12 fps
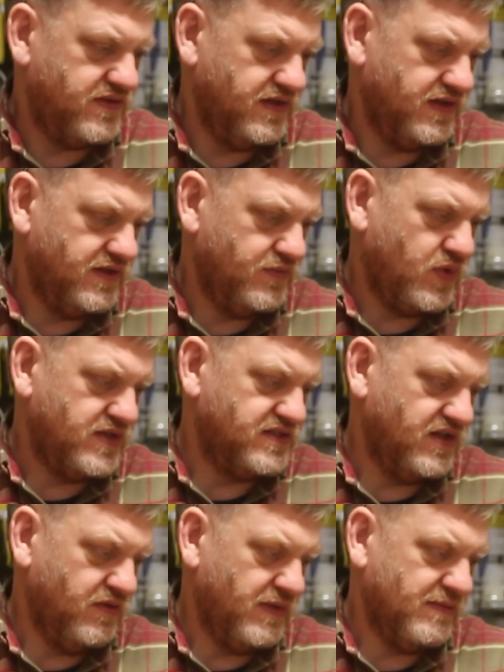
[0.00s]
ones
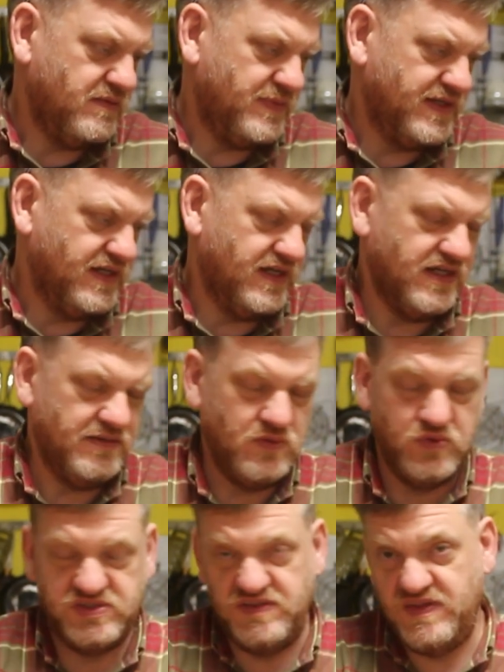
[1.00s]
that are maybe a bit,
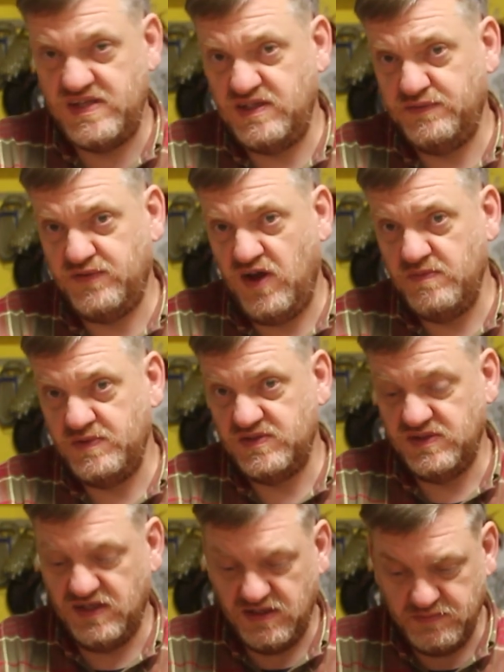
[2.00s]
or synthetic
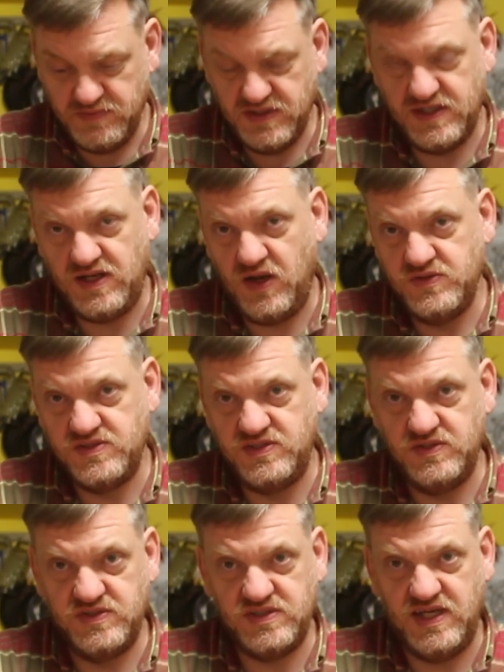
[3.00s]
fibres that are closer to
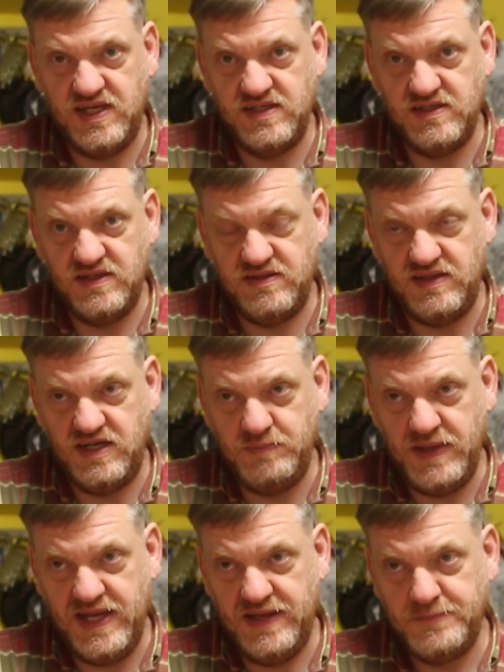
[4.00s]
your skin, a thinner
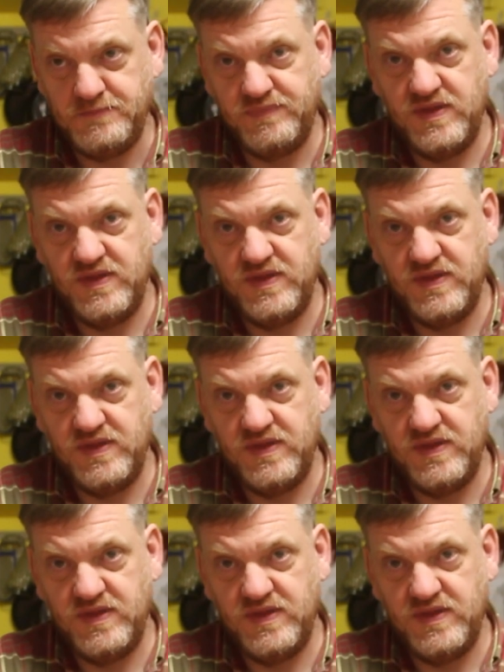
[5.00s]
pair.